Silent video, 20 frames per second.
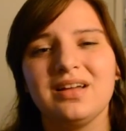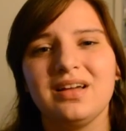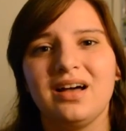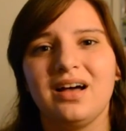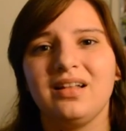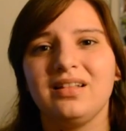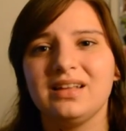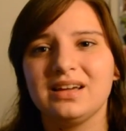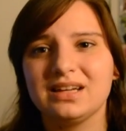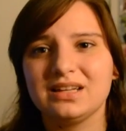
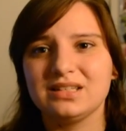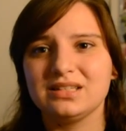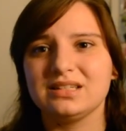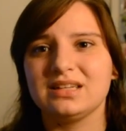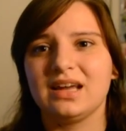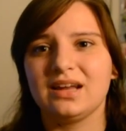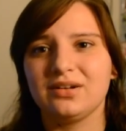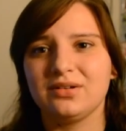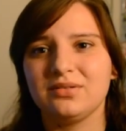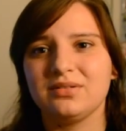I'll link to
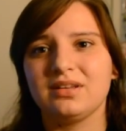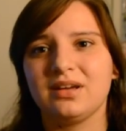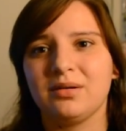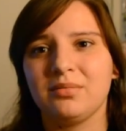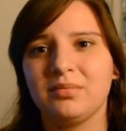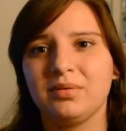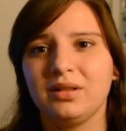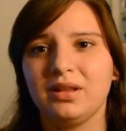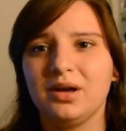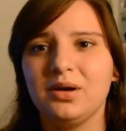
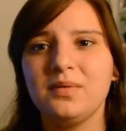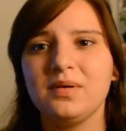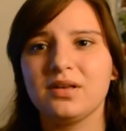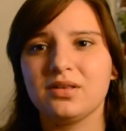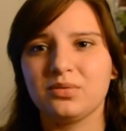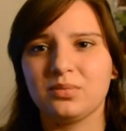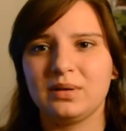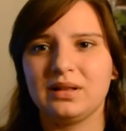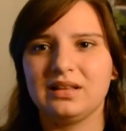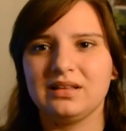down below,
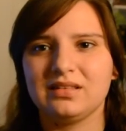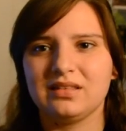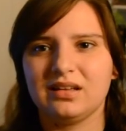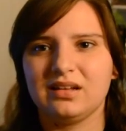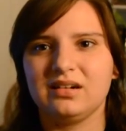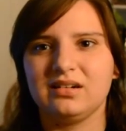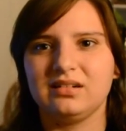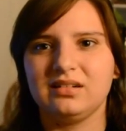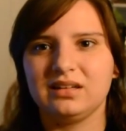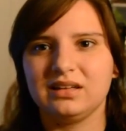as well as
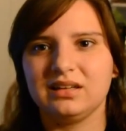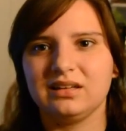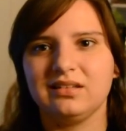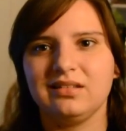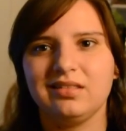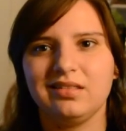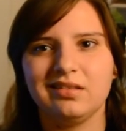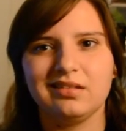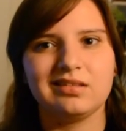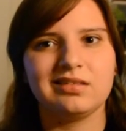have a link in
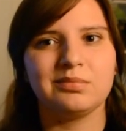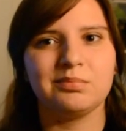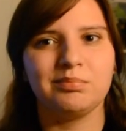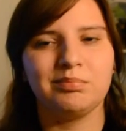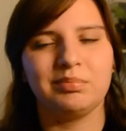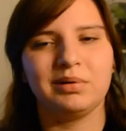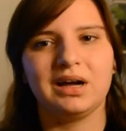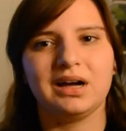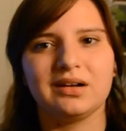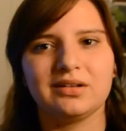this
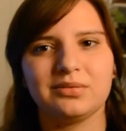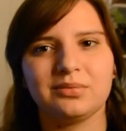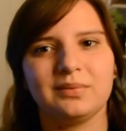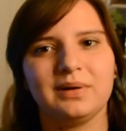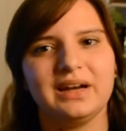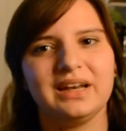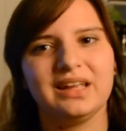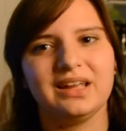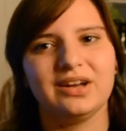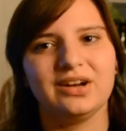box
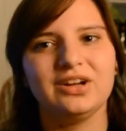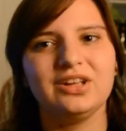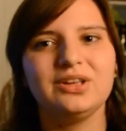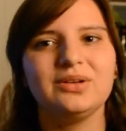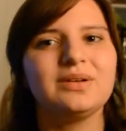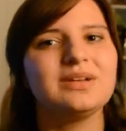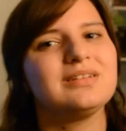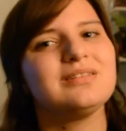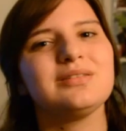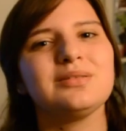right here. You
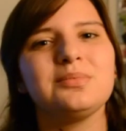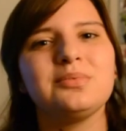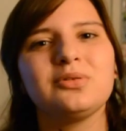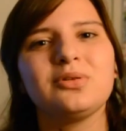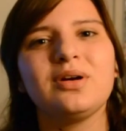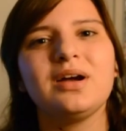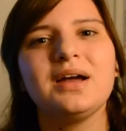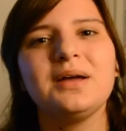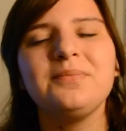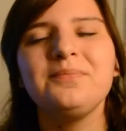can
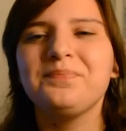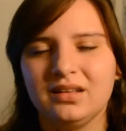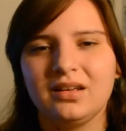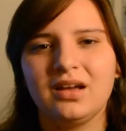subscribe.